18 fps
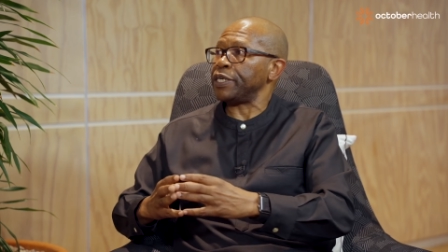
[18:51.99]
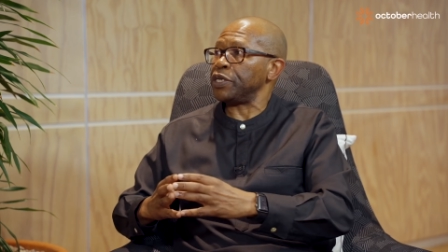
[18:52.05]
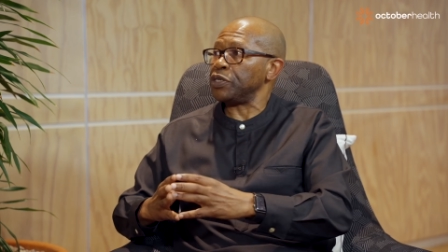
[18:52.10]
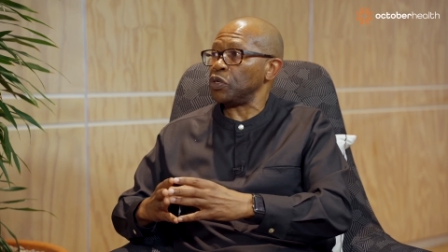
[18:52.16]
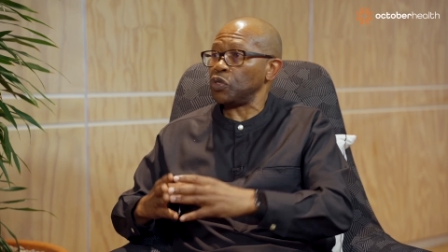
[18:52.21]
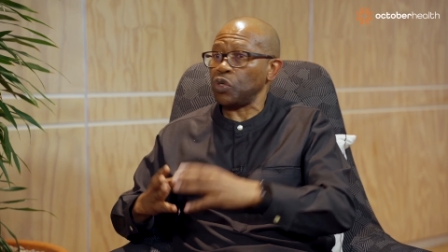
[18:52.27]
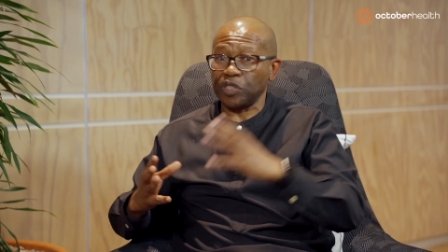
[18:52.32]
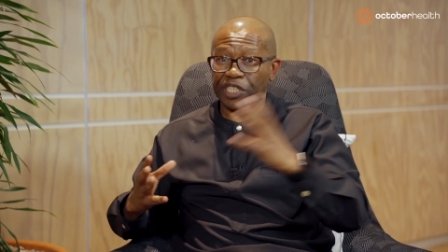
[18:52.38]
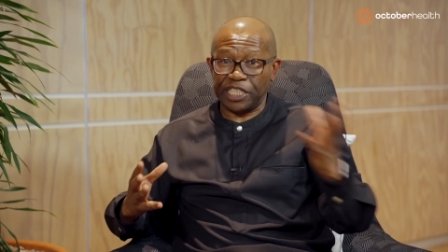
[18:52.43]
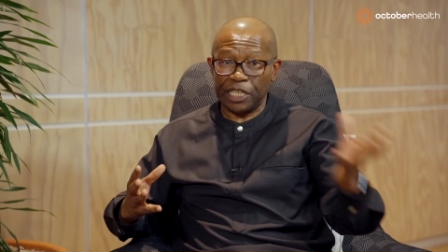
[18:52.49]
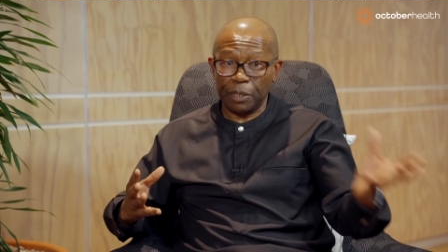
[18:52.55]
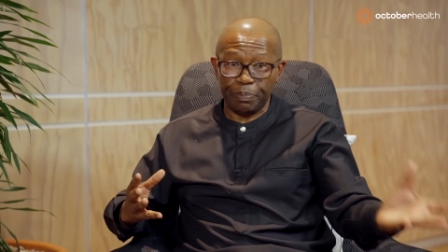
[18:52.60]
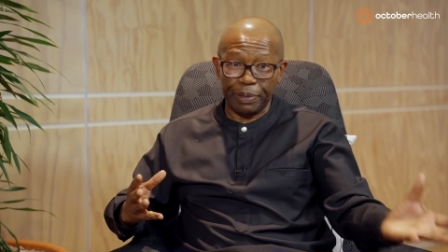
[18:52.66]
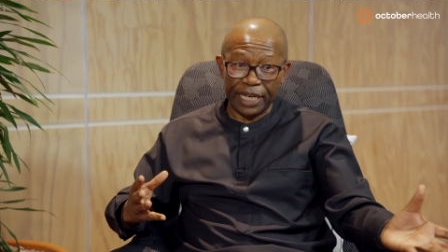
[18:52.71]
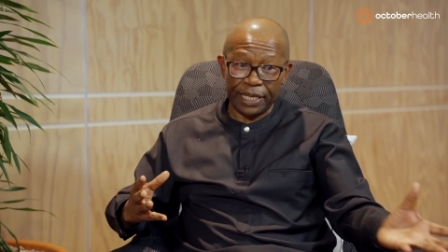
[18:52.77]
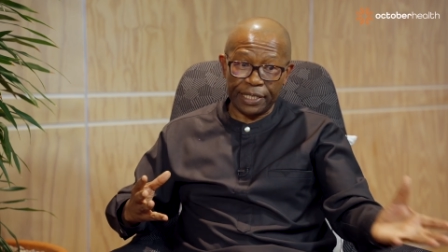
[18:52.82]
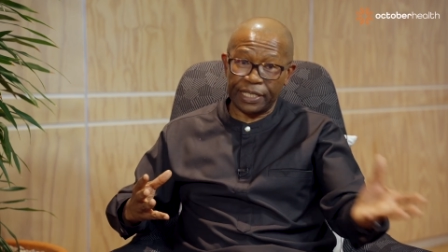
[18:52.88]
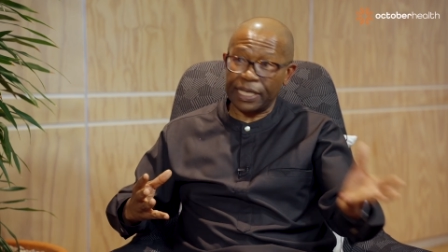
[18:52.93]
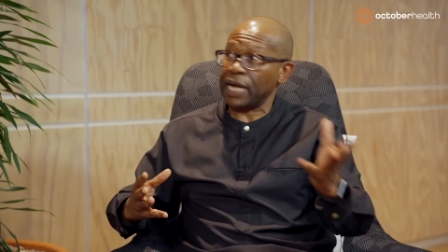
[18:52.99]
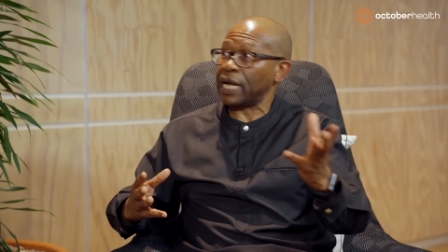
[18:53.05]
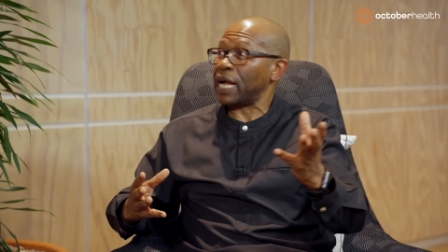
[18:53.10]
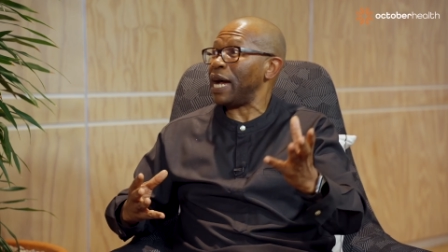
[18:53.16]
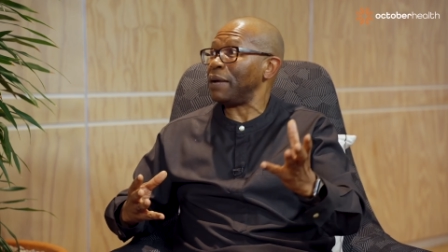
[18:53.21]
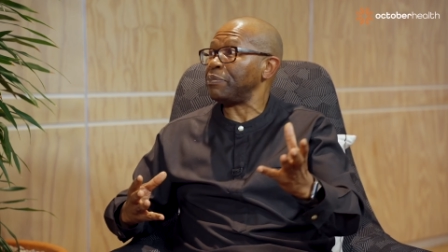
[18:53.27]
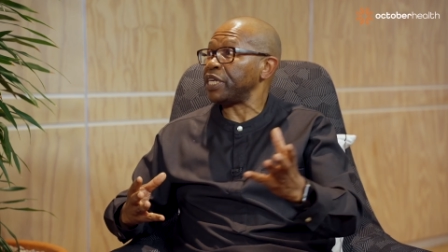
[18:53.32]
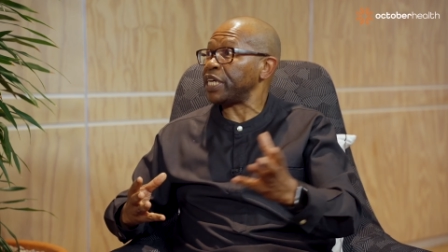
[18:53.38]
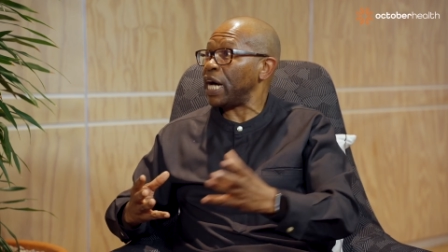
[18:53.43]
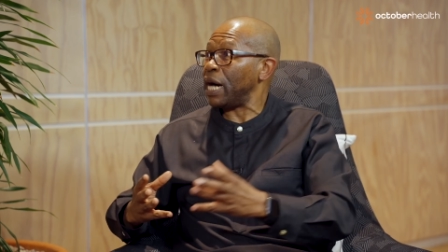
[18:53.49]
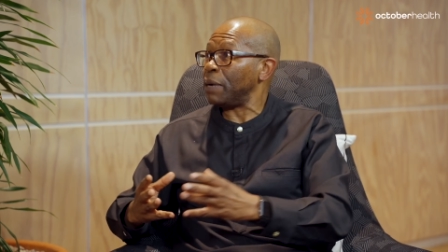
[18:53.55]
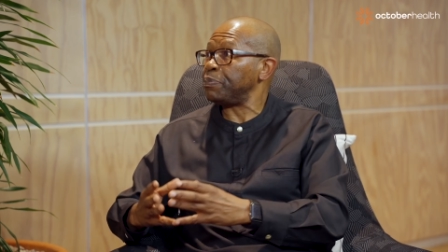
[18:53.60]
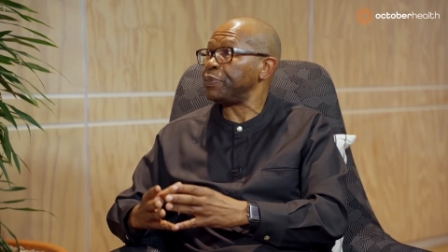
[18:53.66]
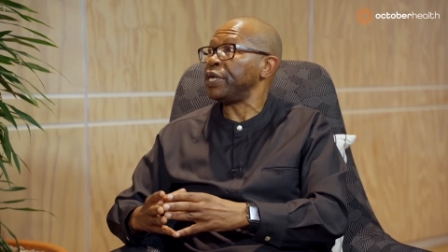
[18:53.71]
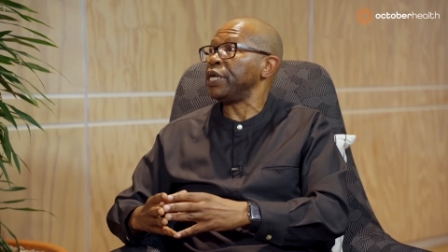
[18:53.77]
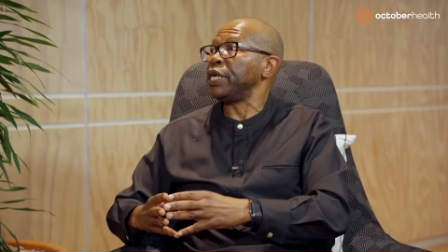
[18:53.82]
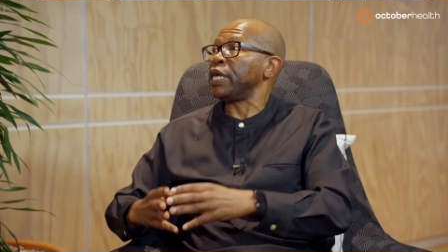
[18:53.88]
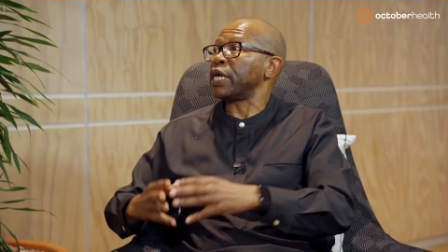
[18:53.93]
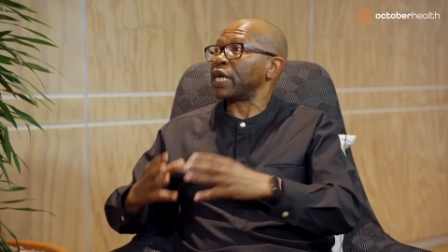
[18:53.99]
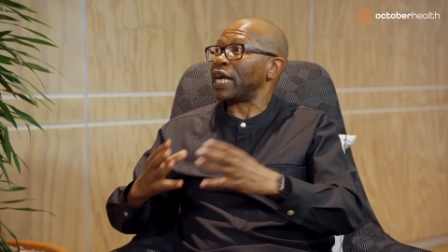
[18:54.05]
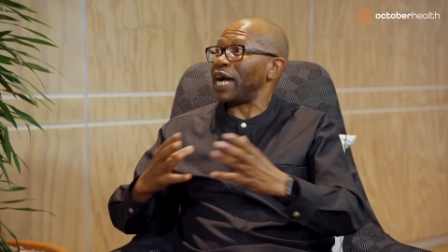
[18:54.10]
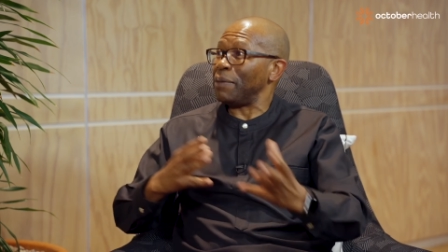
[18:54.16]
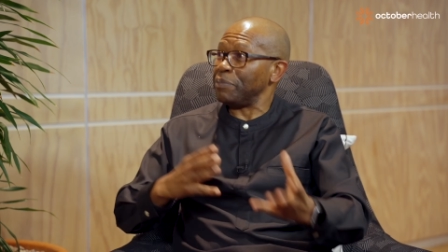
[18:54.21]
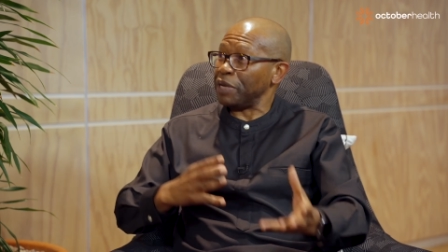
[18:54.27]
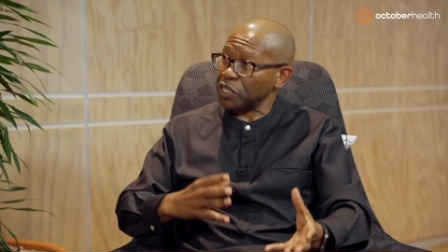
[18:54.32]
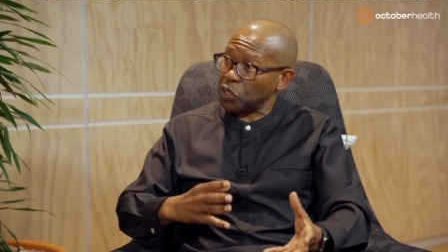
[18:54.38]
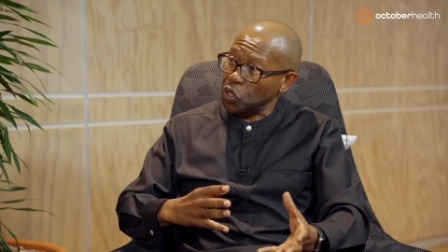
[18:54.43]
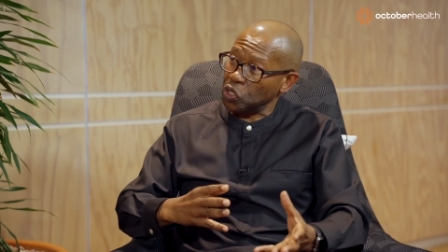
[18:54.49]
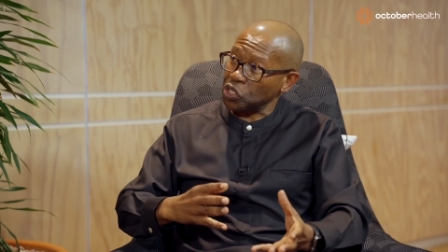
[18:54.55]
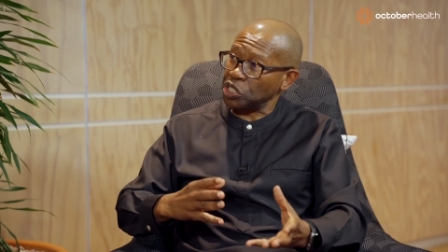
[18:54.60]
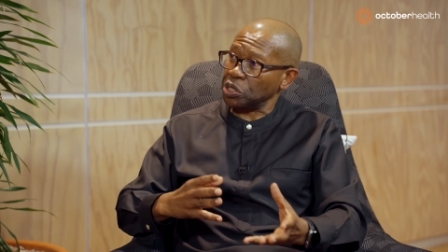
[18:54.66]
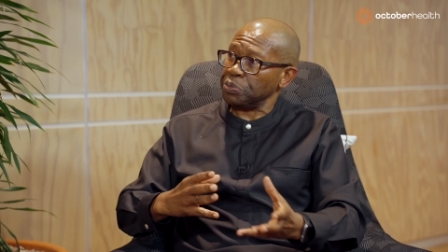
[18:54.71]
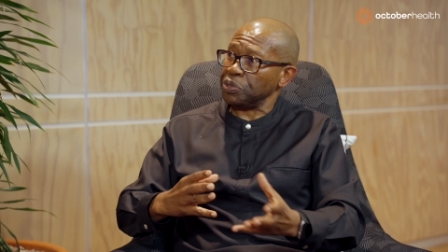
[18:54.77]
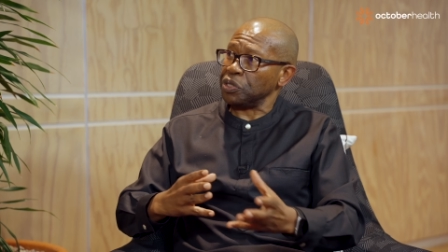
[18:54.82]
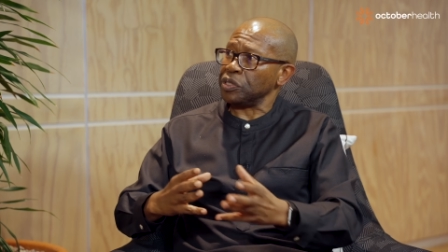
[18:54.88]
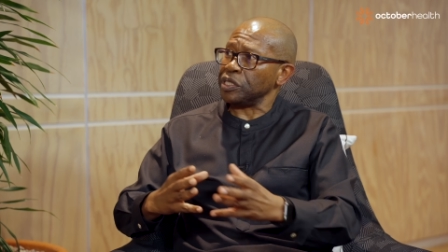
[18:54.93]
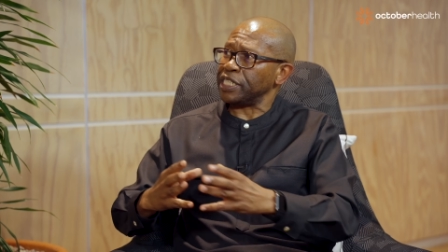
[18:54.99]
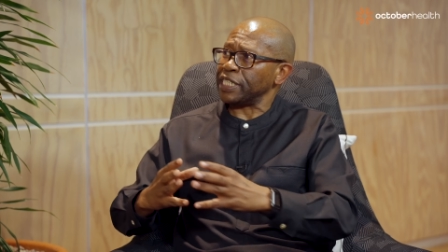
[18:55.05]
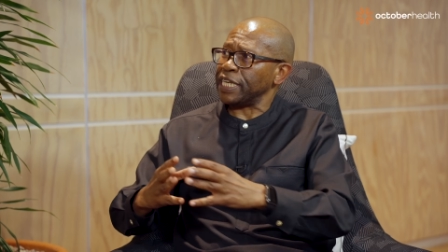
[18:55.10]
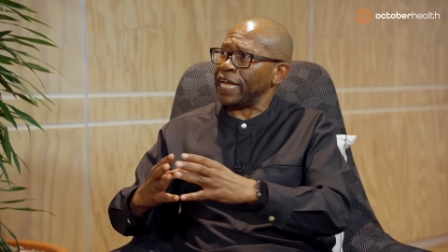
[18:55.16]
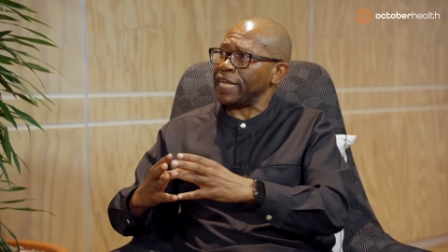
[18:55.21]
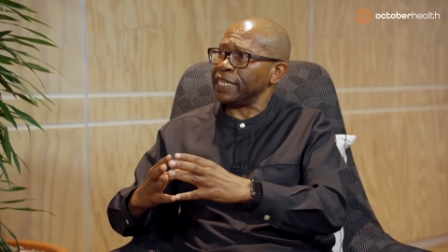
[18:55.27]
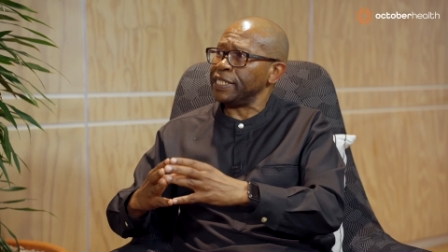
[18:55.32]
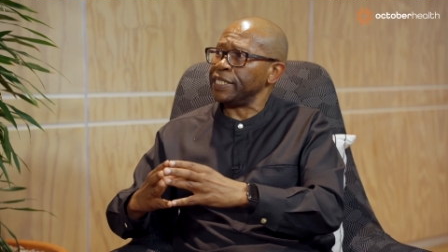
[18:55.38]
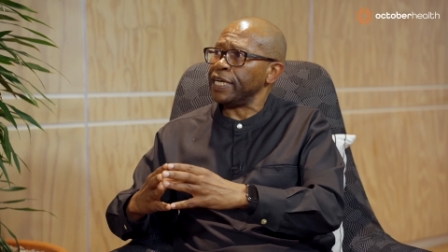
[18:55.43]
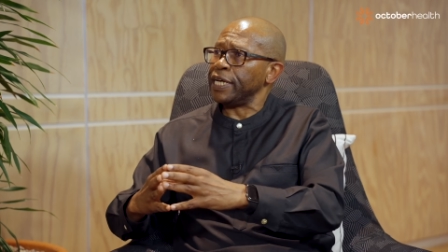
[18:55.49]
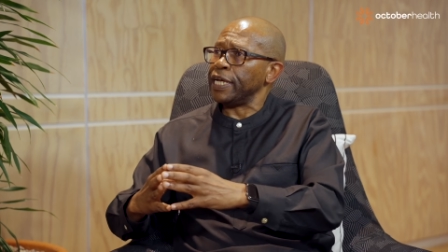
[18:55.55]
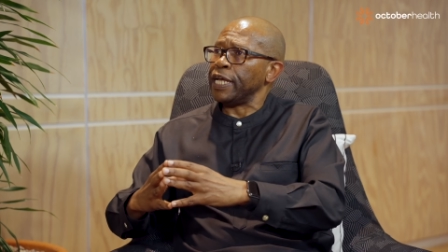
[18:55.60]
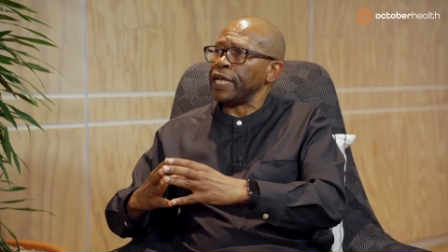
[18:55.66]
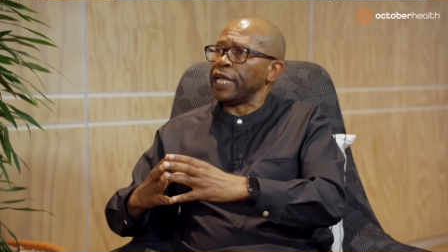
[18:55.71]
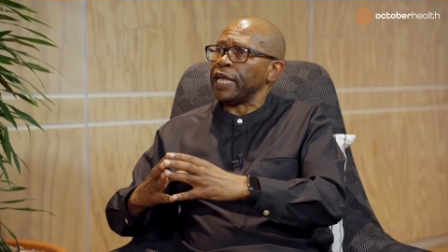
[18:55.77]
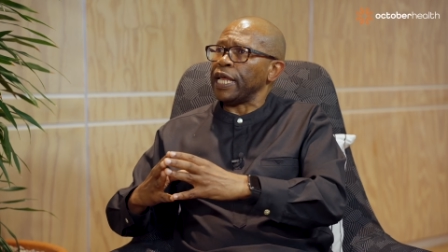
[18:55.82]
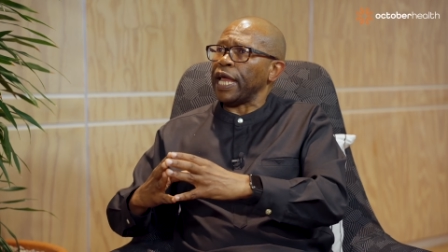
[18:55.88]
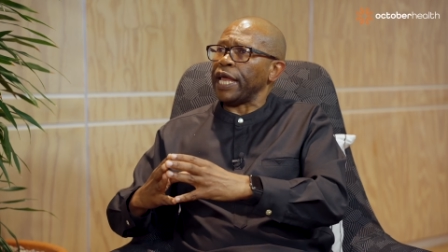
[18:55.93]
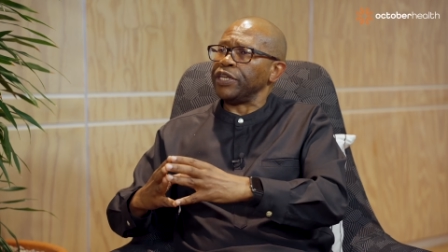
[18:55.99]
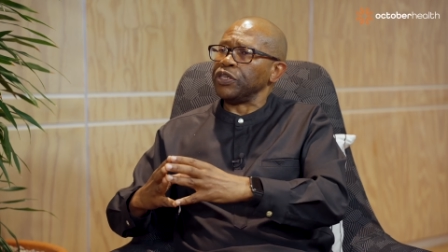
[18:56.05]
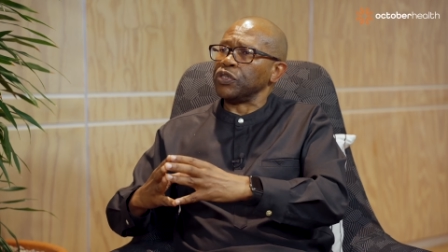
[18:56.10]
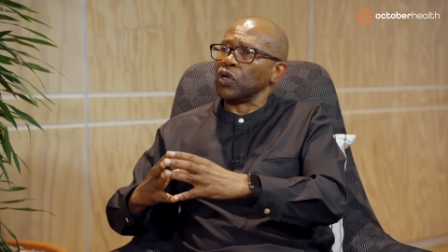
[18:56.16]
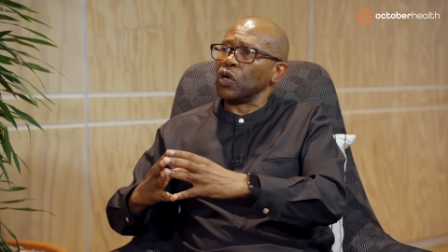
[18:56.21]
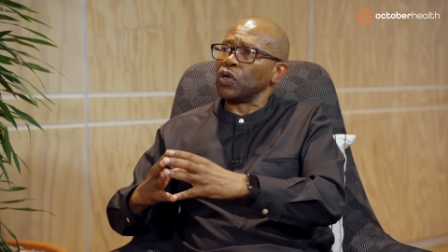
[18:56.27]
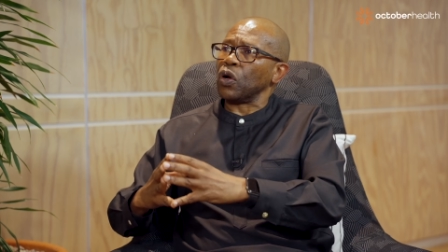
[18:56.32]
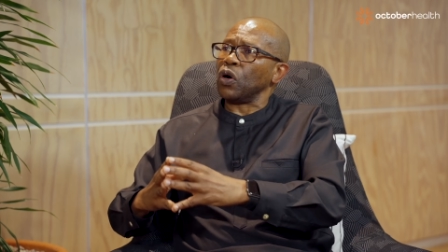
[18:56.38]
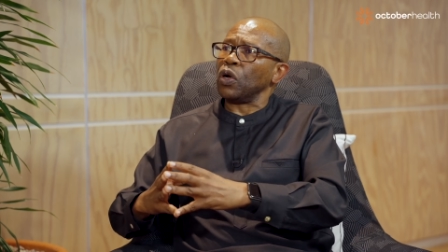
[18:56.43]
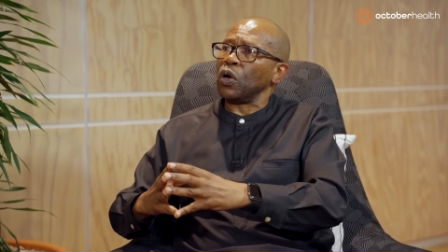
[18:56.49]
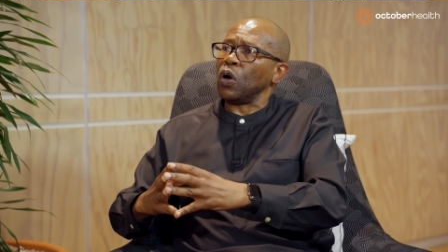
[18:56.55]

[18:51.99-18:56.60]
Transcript: Your siblings are coming up, come and contribute. And not